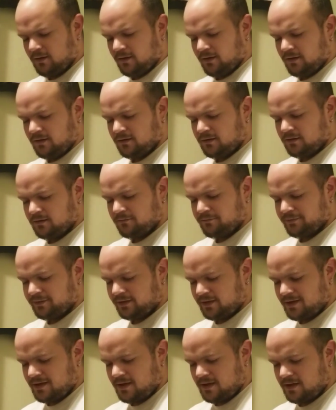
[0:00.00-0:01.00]

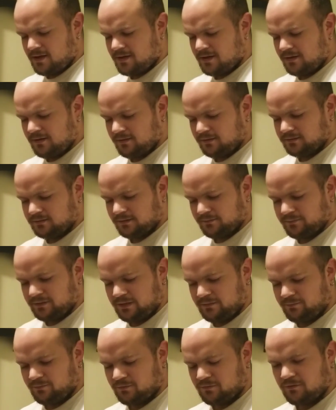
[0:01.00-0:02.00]
But I had some
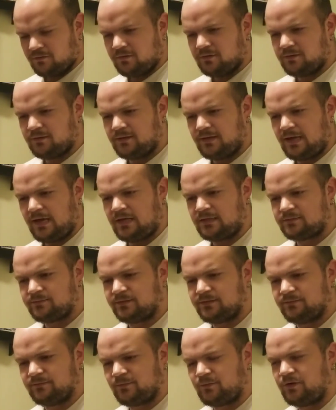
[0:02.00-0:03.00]
people ask
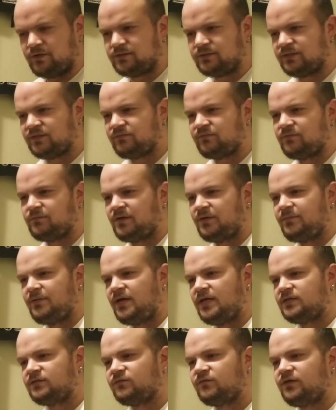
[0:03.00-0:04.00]
me some questions for my
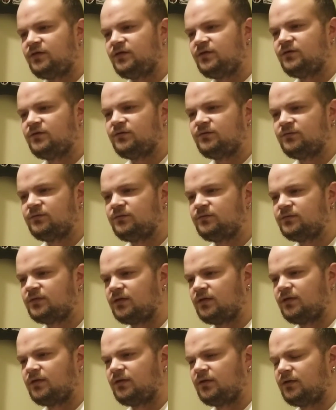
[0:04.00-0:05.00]
past
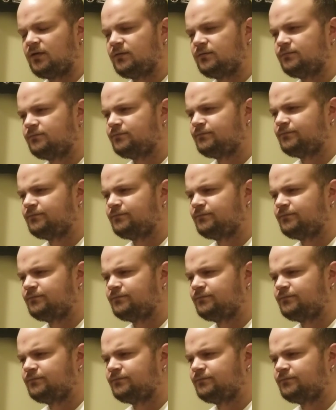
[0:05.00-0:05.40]
videos.